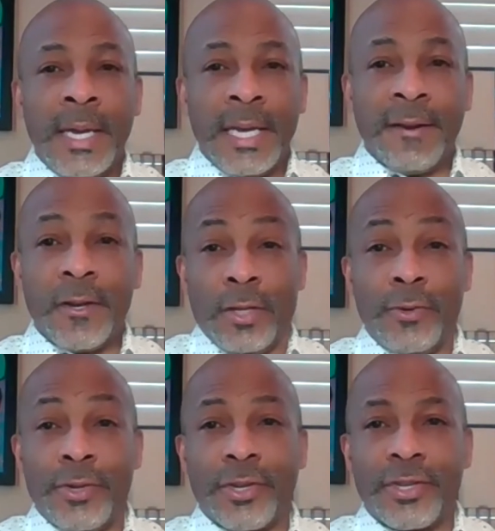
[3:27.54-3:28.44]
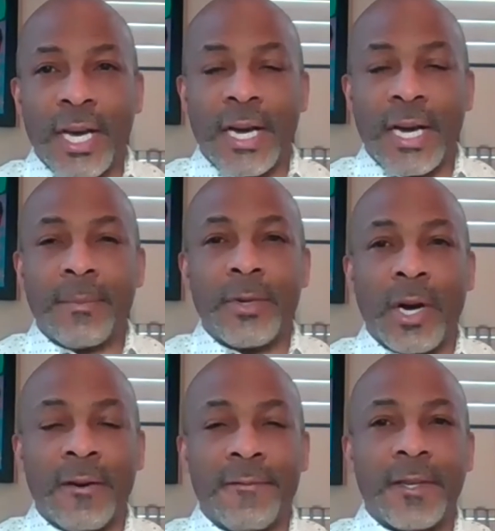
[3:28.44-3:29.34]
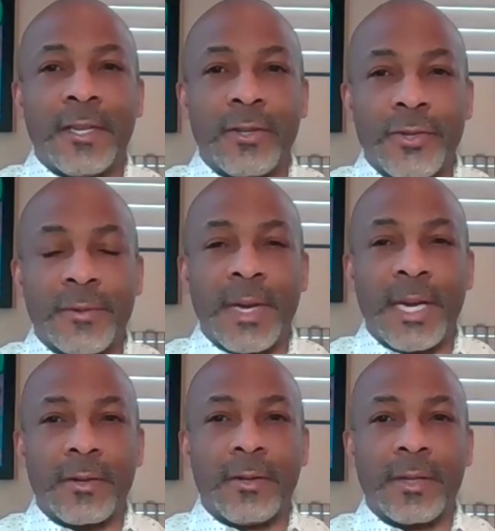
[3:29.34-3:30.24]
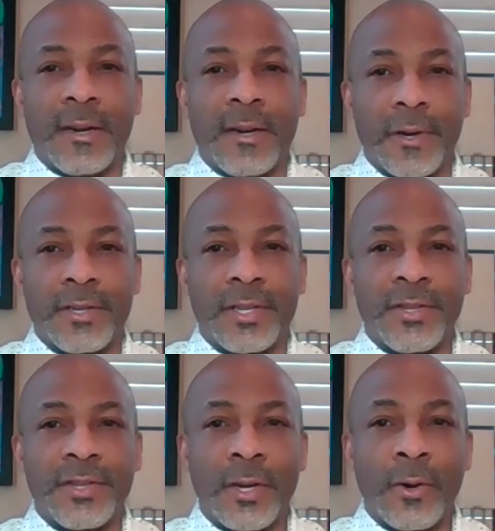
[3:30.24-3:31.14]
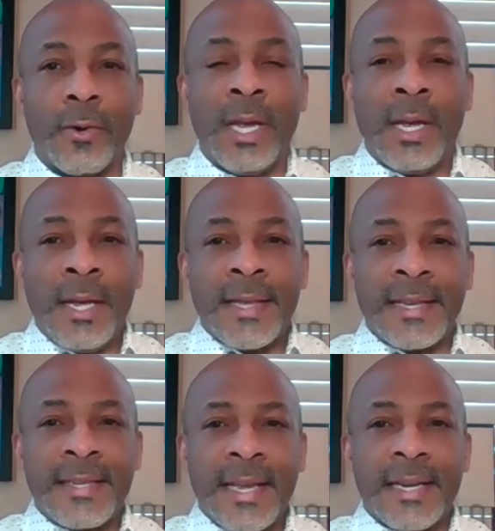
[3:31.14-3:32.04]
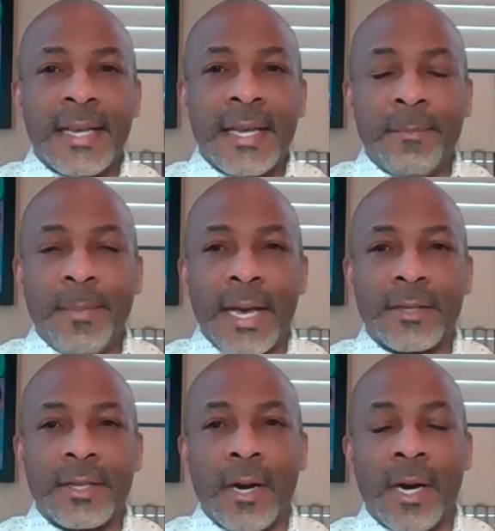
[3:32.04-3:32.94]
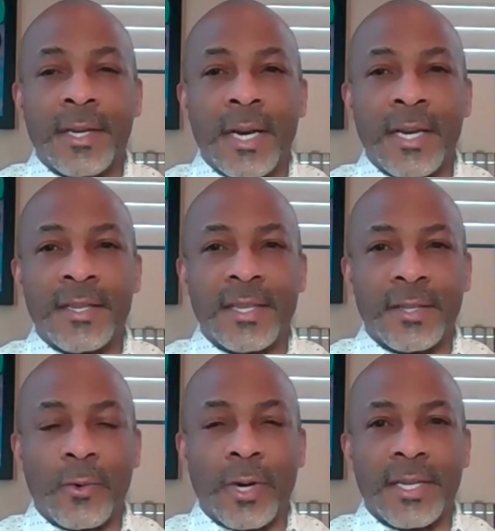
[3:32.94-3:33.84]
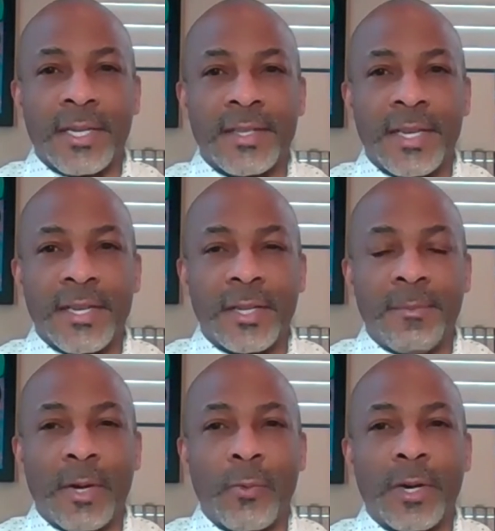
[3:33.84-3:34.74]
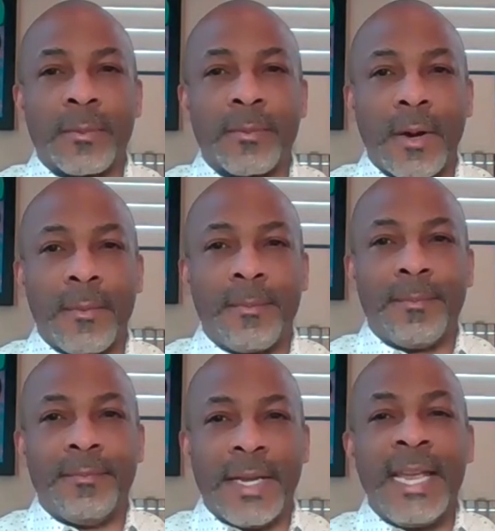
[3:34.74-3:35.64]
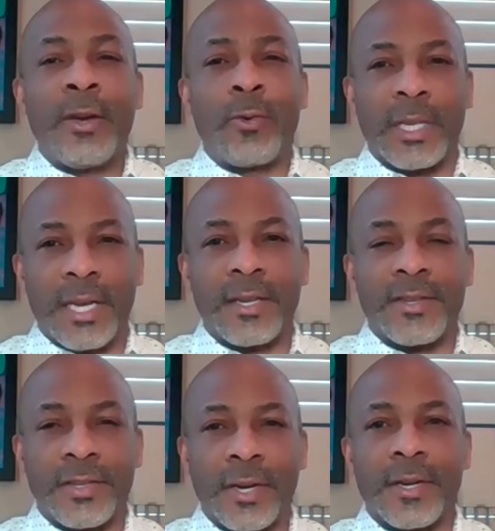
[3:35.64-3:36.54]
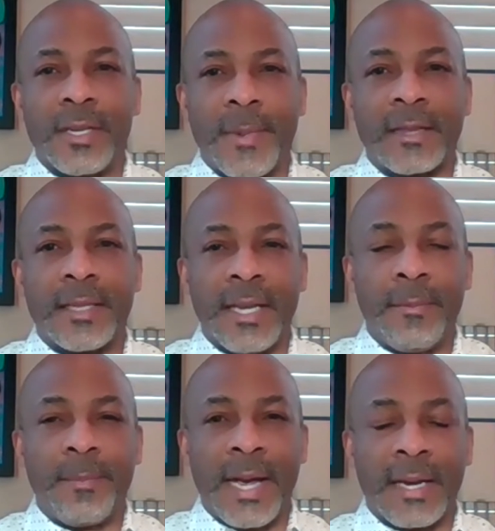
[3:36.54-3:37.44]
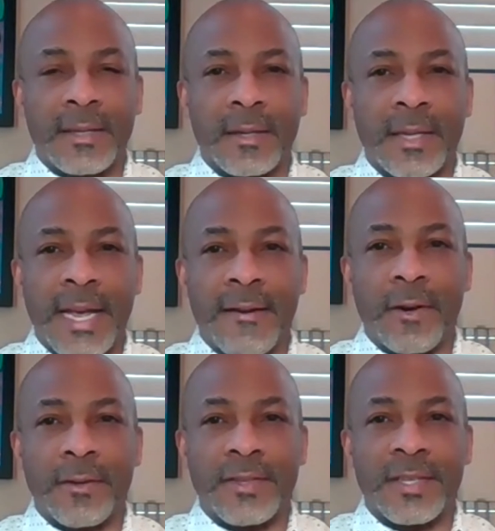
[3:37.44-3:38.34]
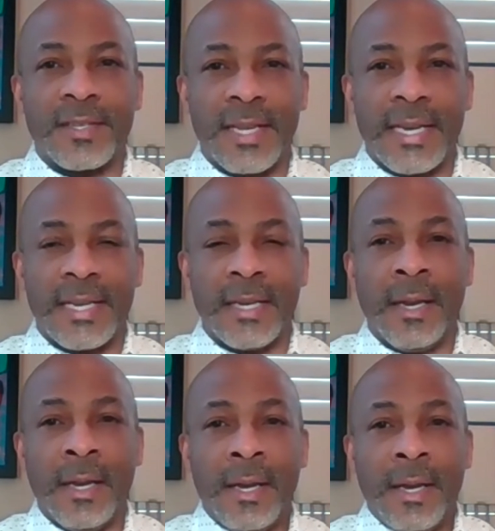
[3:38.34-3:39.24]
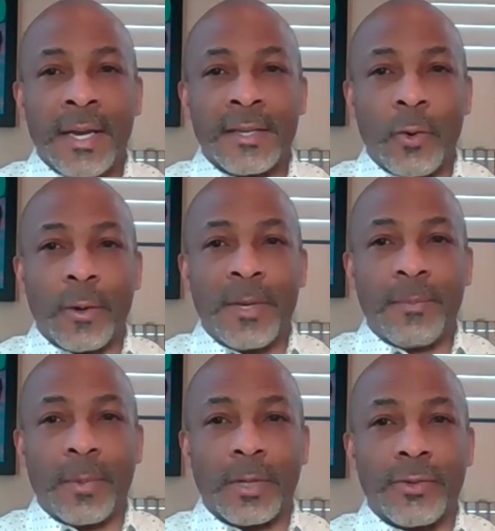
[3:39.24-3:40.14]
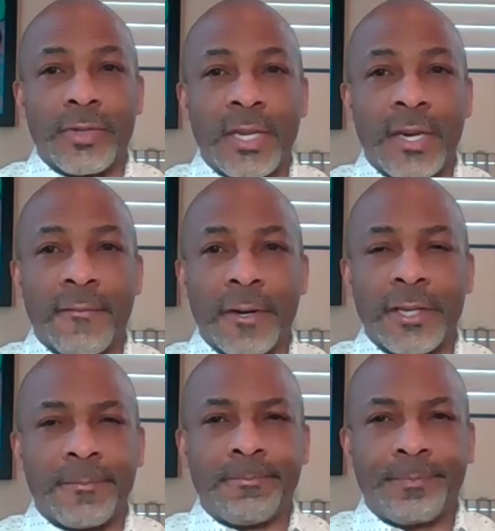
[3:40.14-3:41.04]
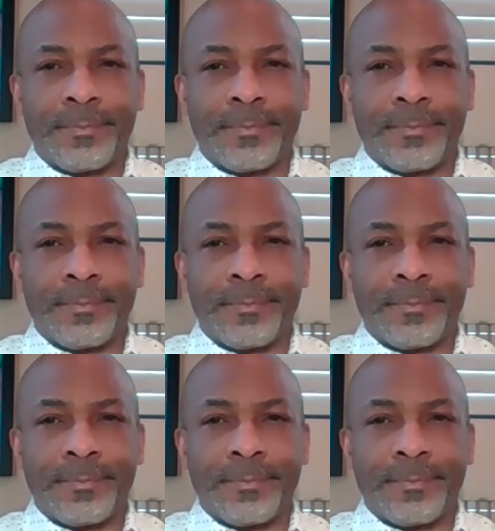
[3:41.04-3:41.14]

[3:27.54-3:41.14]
And if you lose your job, you often lose medical coverage. And so that's had an impact on us as an organization, but we're equally concerned about the impact it'll have on society as more people lose coverage.